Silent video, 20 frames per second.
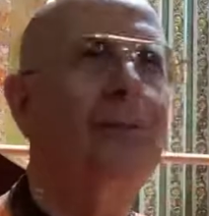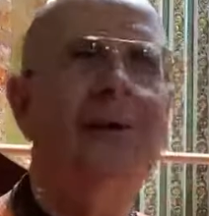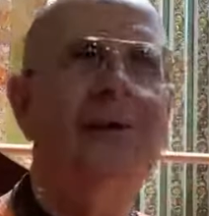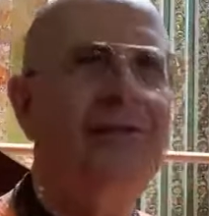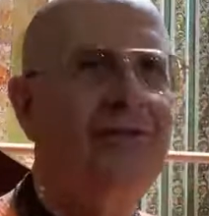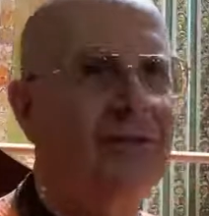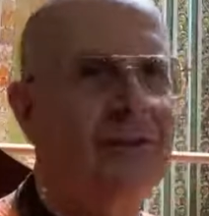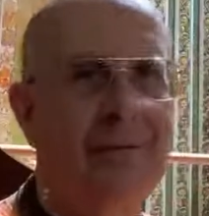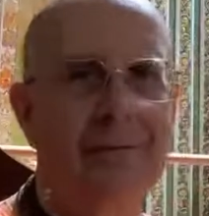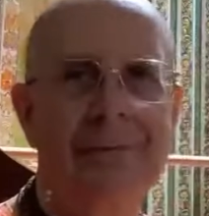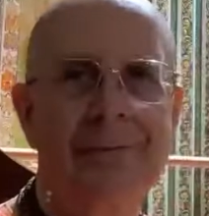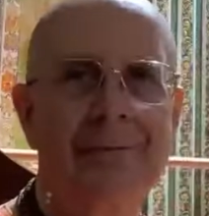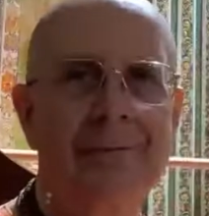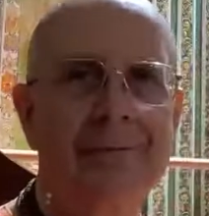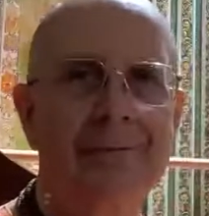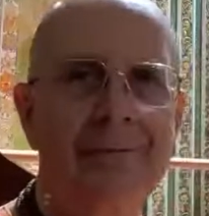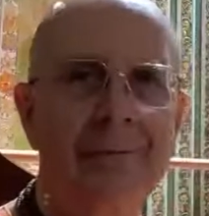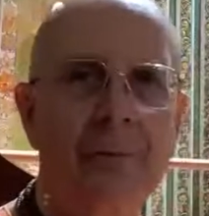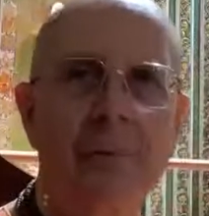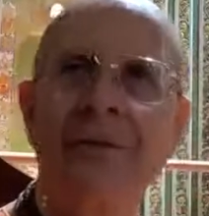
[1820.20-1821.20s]
be
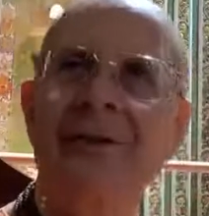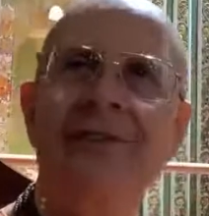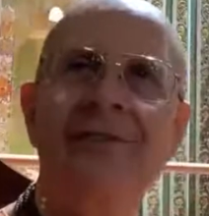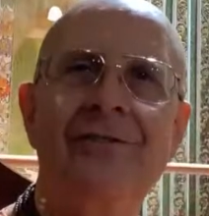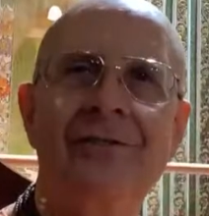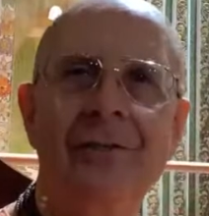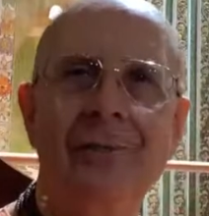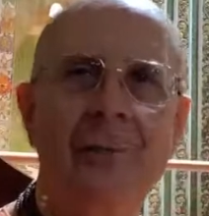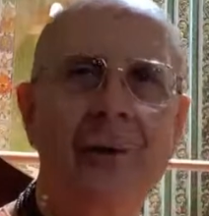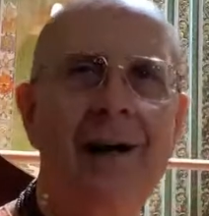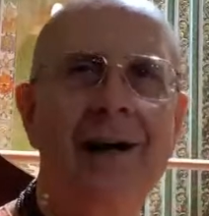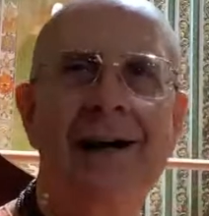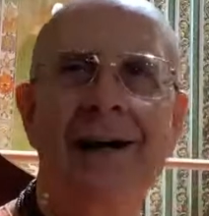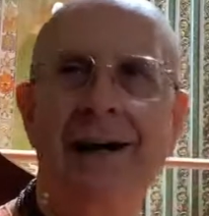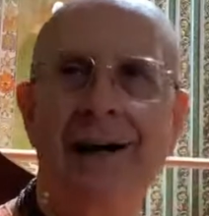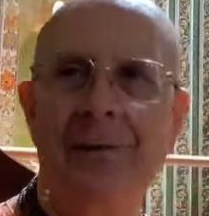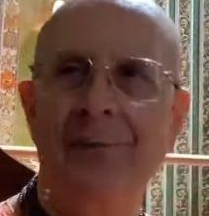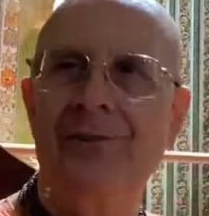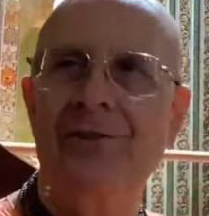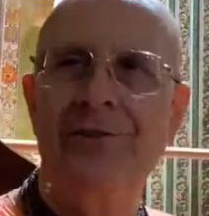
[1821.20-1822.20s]
some reason why
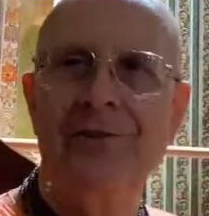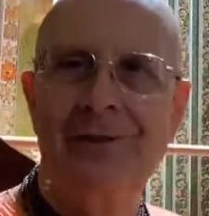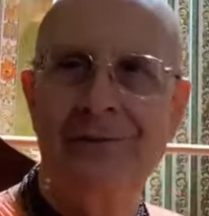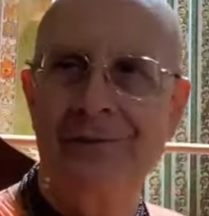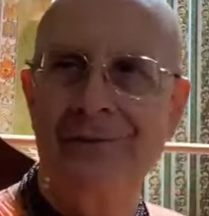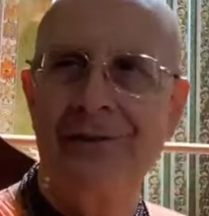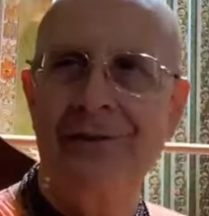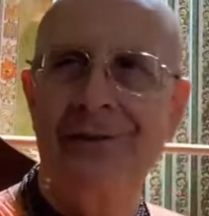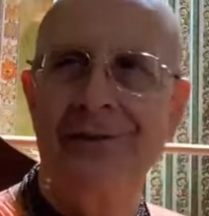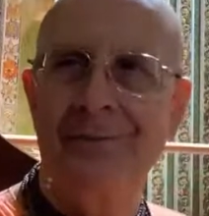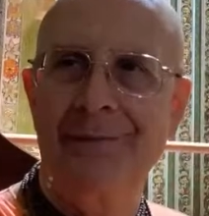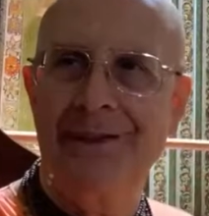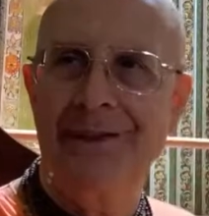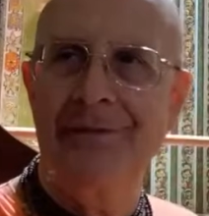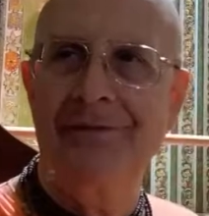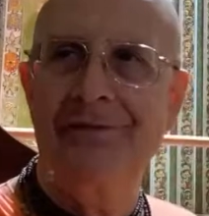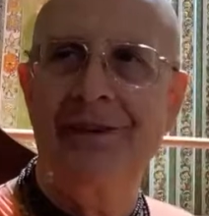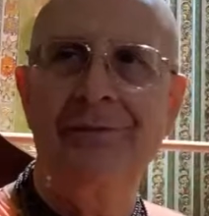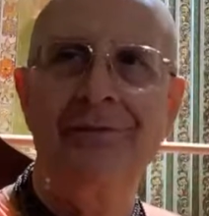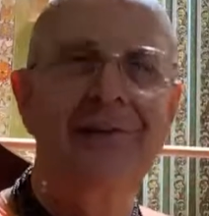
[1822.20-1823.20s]
I'm suffering,
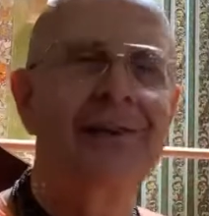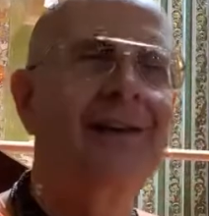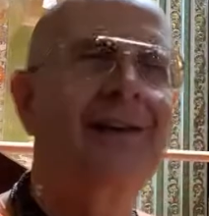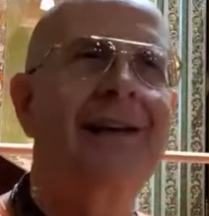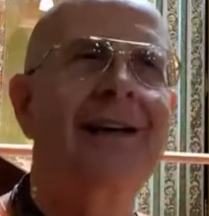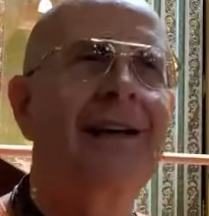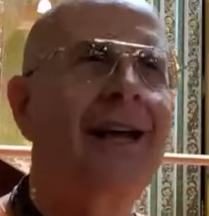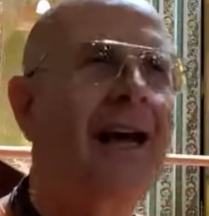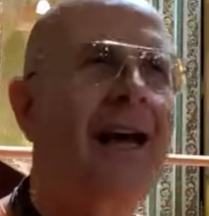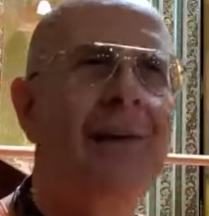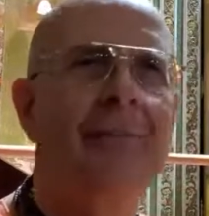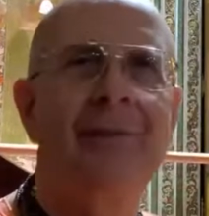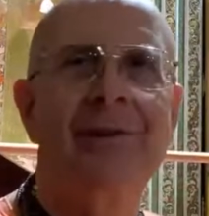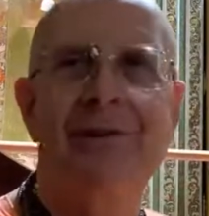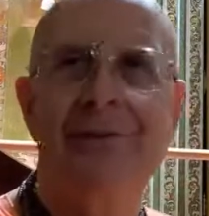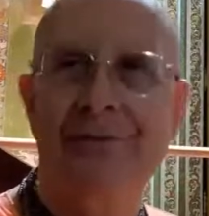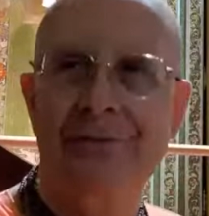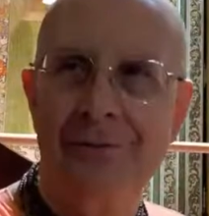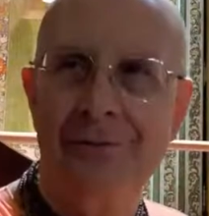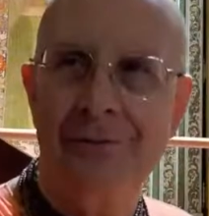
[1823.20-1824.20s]
because everything
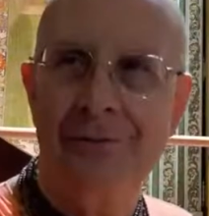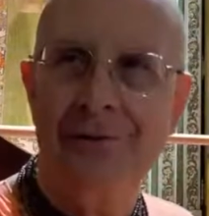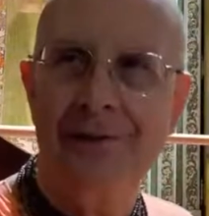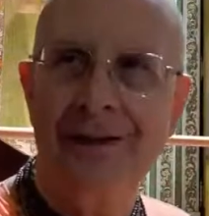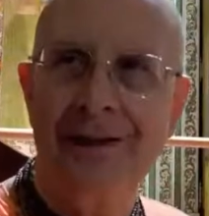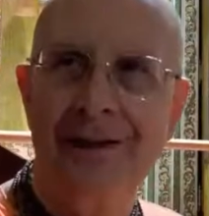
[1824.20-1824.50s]
happens for